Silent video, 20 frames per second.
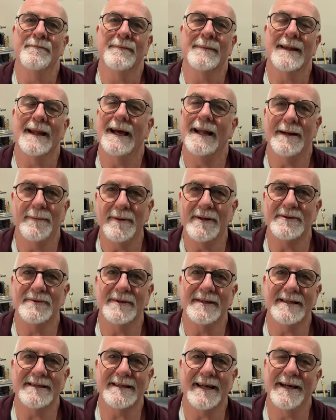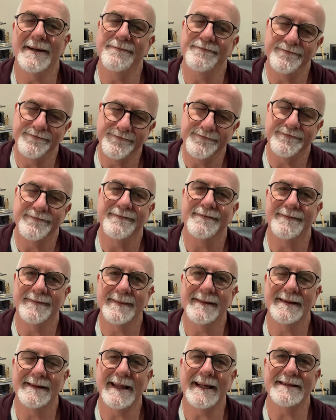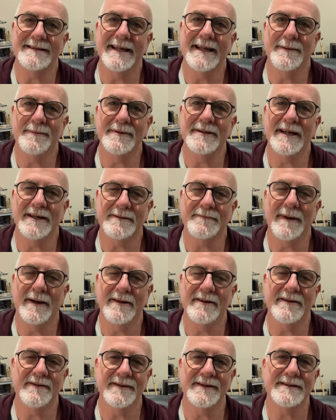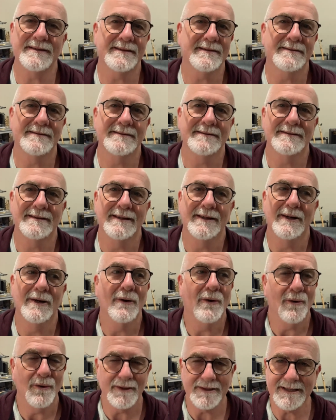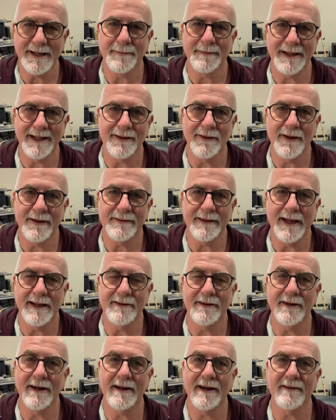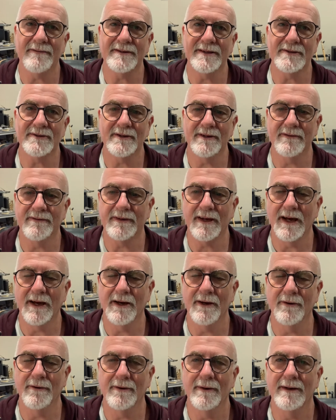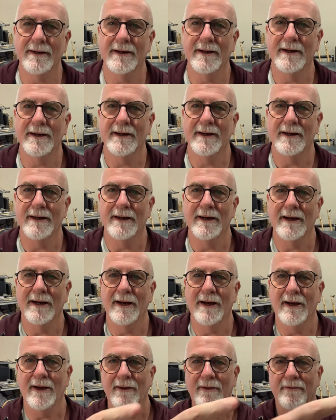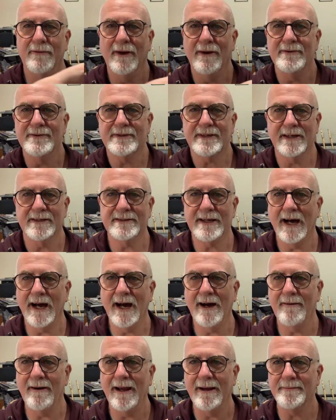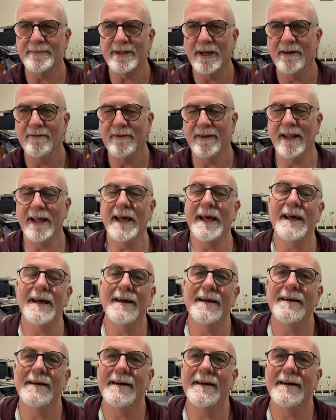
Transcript: And the person would just say, that's there to protect both of us. Or something like that. You don't have to sort of go, those guitar amps over there.